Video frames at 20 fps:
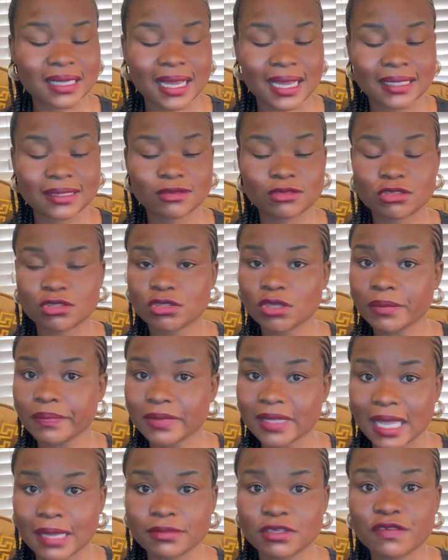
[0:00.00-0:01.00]
and
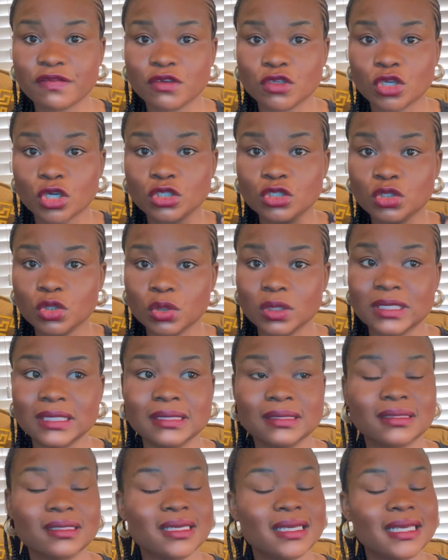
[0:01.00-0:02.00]
sometimes if you don't know this,